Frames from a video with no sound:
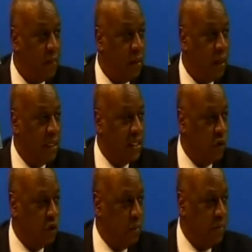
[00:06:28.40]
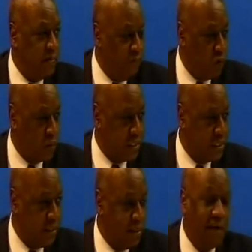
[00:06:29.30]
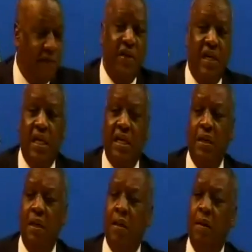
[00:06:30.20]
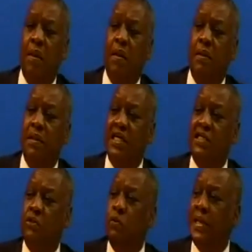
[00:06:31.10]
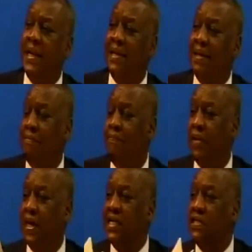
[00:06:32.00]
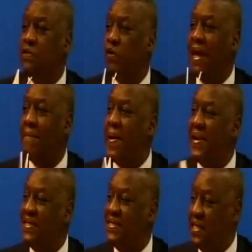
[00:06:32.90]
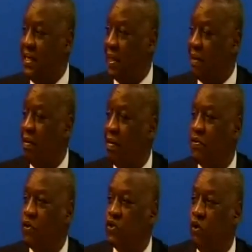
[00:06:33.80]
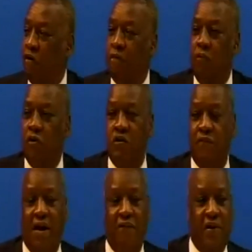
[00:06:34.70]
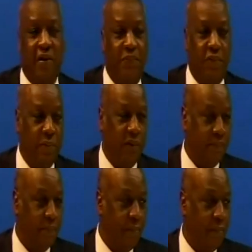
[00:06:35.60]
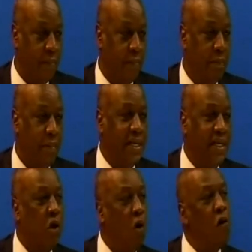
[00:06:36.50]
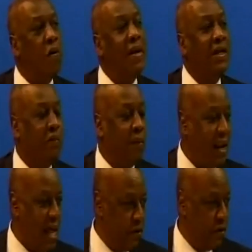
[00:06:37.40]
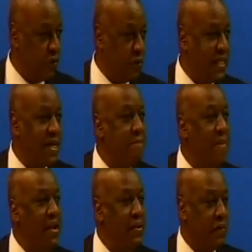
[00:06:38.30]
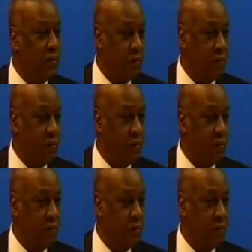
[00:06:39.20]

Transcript: And this is going to be the focus. Definitely, this toolkit is not a panacea to solve most of the African problem, but it's only to allow you, it's a menu.